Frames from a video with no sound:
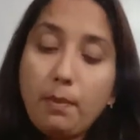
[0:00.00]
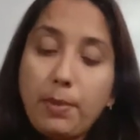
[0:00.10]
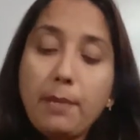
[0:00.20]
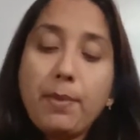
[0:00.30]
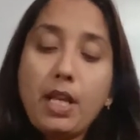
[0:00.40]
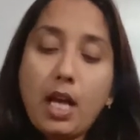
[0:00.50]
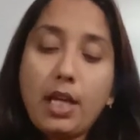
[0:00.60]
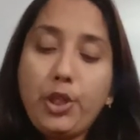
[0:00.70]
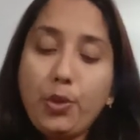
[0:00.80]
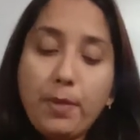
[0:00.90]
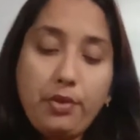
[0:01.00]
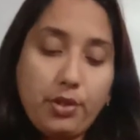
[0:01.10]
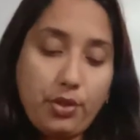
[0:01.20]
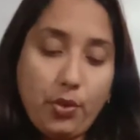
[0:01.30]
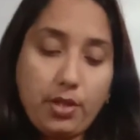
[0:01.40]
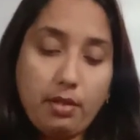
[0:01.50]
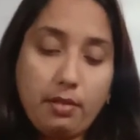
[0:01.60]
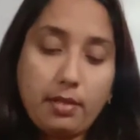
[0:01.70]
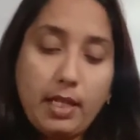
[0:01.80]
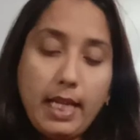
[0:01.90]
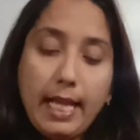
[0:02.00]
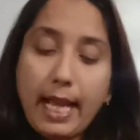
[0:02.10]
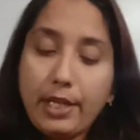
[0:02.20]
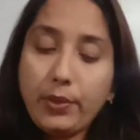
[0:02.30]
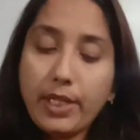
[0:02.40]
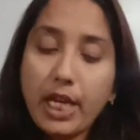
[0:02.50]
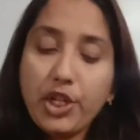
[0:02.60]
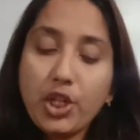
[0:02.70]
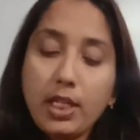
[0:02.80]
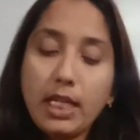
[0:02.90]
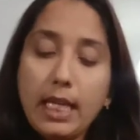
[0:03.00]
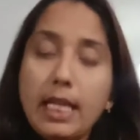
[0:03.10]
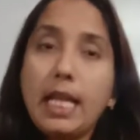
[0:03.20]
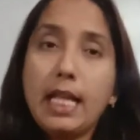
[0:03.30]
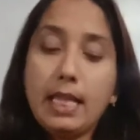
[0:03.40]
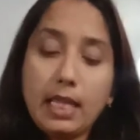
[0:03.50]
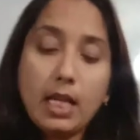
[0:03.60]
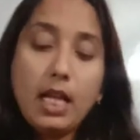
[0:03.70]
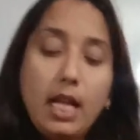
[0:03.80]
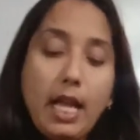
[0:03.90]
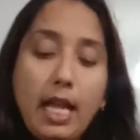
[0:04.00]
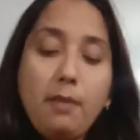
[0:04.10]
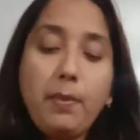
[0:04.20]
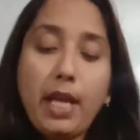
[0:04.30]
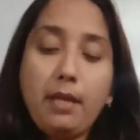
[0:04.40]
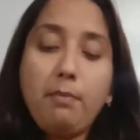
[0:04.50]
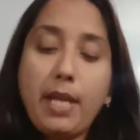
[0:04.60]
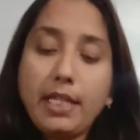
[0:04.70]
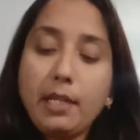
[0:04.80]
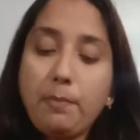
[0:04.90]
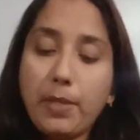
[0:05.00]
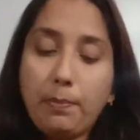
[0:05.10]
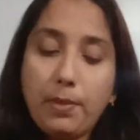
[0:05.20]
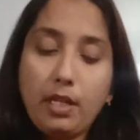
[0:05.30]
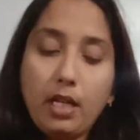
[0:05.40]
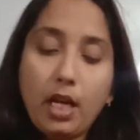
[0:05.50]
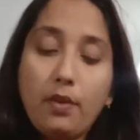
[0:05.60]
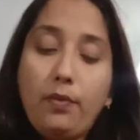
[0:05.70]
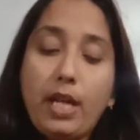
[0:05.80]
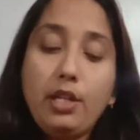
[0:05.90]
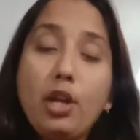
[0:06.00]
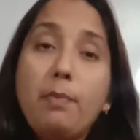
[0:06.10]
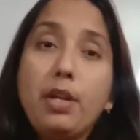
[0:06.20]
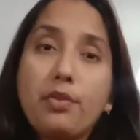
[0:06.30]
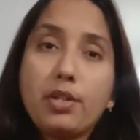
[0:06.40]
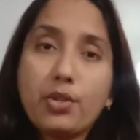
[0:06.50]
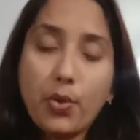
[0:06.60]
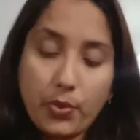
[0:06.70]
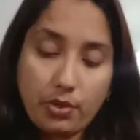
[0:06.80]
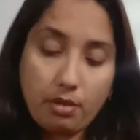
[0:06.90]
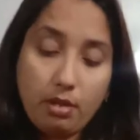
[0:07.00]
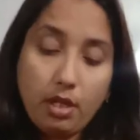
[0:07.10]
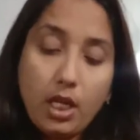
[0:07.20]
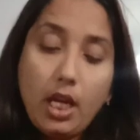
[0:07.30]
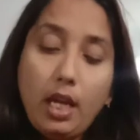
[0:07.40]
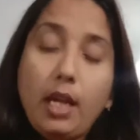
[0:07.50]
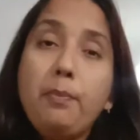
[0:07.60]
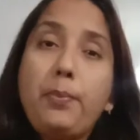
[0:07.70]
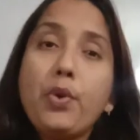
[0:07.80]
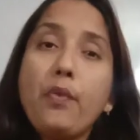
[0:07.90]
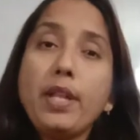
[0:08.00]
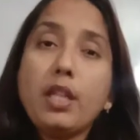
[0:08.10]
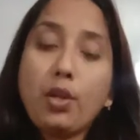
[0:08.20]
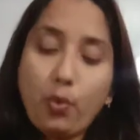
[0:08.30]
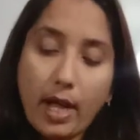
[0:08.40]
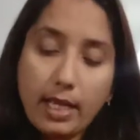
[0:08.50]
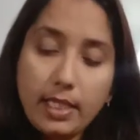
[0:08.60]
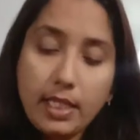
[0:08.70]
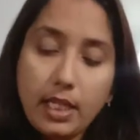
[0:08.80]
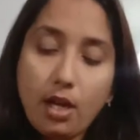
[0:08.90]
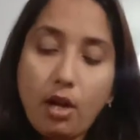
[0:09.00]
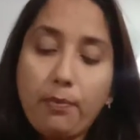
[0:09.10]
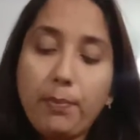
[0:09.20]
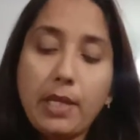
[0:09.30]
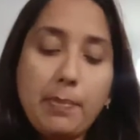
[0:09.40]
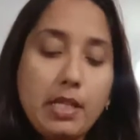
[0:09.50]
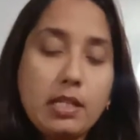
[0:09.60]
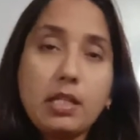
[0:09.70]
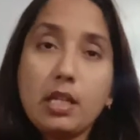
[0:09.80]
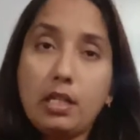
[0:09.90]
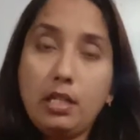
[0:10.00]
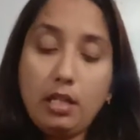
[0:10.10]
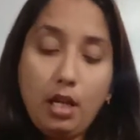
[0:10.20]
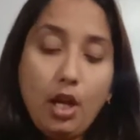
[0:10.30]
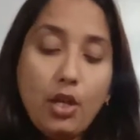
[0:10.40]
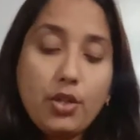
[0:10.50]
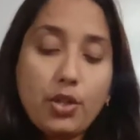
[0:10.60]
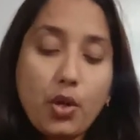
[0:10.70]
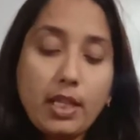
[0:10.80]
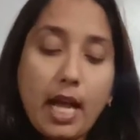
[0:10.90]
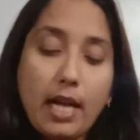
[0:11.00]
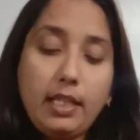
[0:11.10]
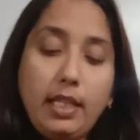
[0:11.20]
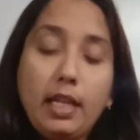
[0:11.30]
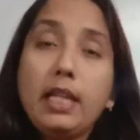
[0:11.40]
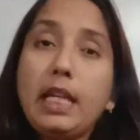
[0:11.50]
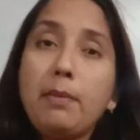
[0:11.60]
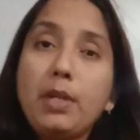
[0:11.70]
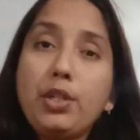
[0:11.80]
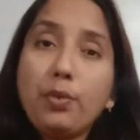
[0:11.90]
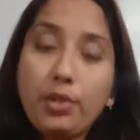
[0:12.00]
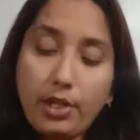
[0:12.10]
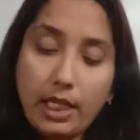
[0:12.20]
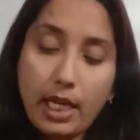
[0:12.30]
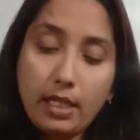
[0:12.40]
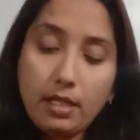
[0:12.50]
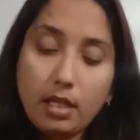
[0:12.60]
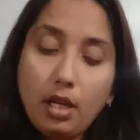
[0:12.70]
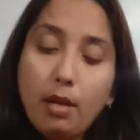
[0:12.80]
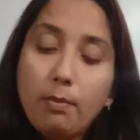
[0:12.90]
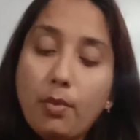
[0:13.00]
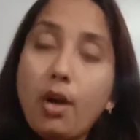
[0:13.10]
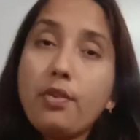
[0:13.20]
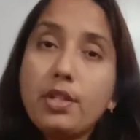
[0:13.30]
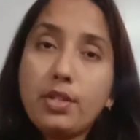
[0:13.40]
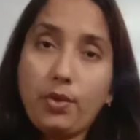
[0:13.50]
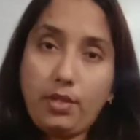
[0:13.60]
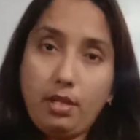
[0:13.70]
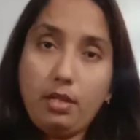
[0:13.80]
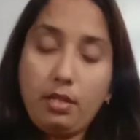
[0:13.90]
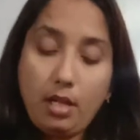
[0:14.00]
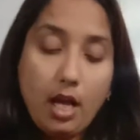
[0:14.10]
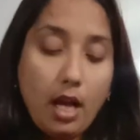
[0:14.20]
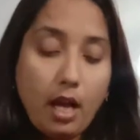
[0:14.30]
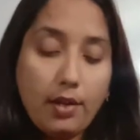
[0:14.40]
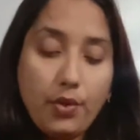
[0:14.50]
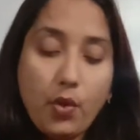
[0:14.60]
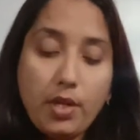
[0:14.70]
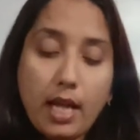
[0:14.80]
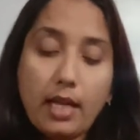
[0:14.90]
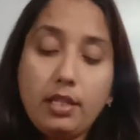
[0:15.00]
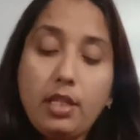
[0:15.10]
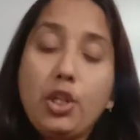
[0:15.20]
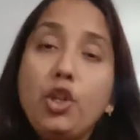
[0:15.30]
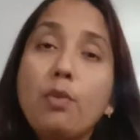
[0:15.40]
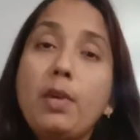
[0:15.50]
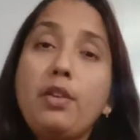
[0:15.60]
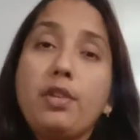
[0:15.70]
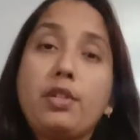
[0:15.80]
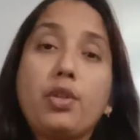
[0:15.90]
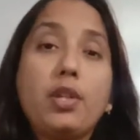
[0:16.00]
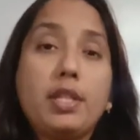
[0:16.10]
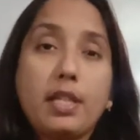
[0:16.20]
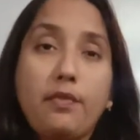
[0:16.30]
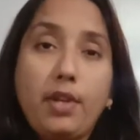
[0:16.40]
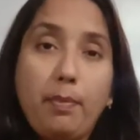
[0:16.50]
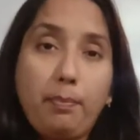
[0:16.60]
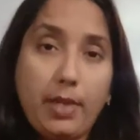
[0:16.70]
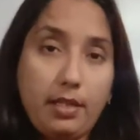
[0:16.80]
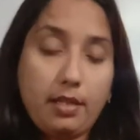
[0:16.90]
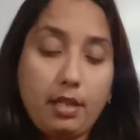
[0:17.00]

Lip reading: People are human resources. Education and health help in making people a valuable resource. Improving the quality of people's skill so that they are able to create more resources are known as human resource development.